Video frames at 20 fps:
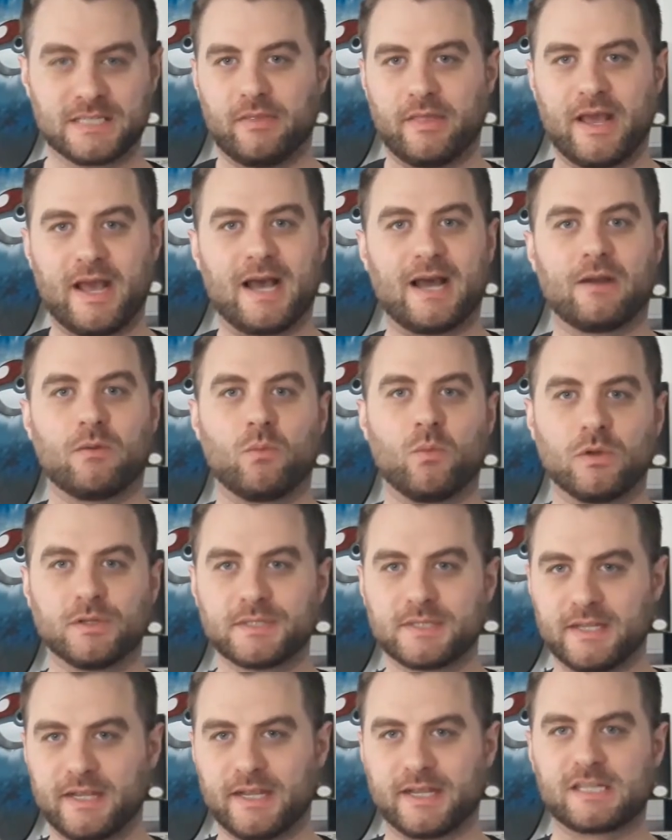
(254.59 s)
that
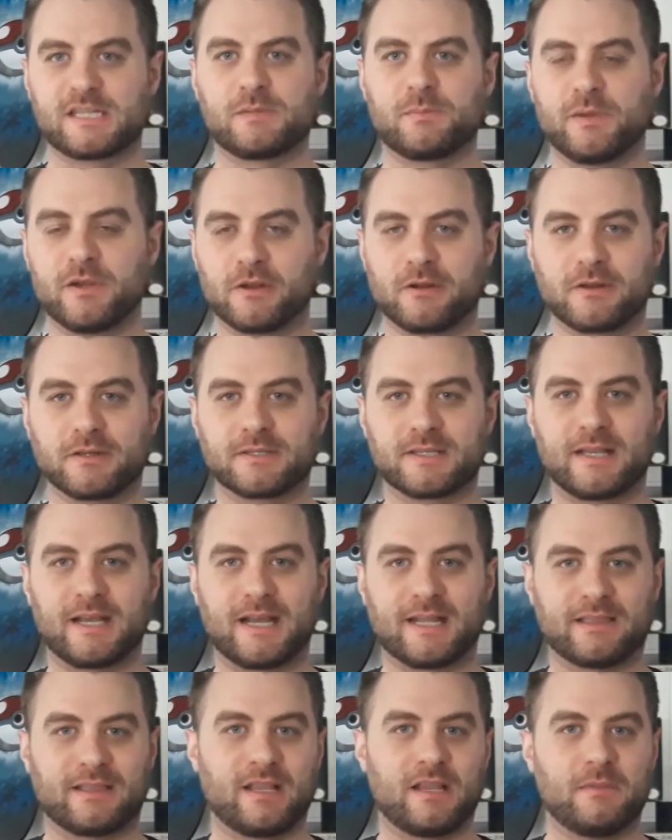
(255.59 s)
once they experienced
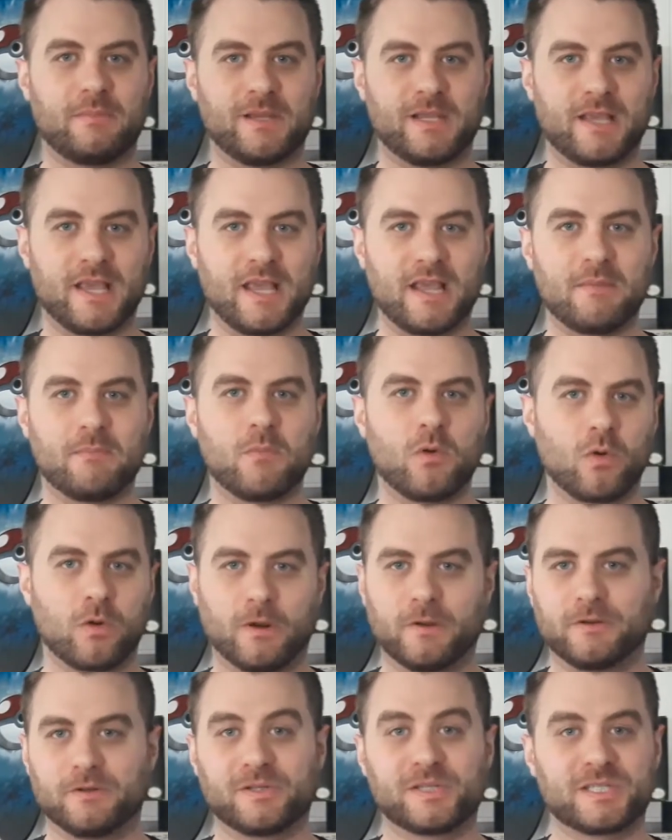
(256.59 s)
that, they became more
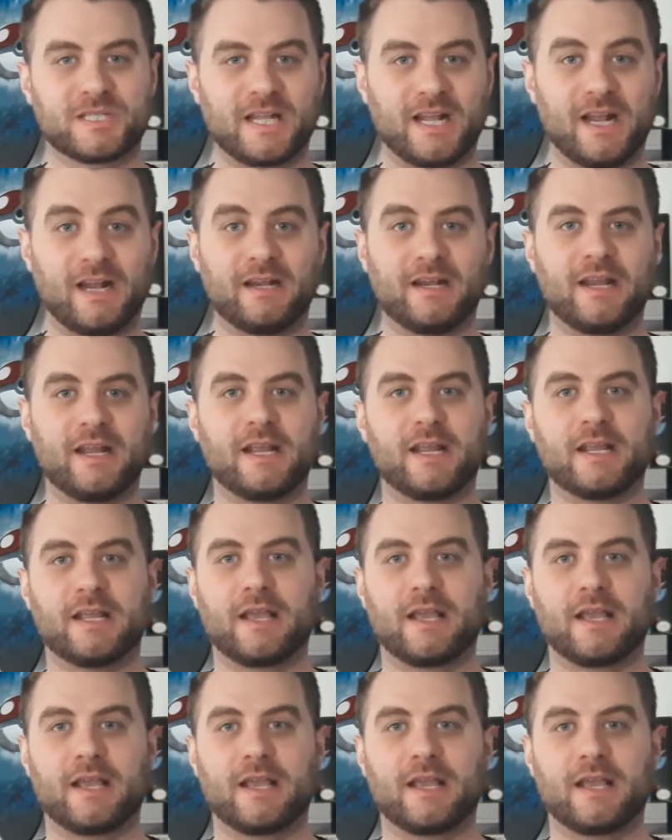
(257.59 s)
understanding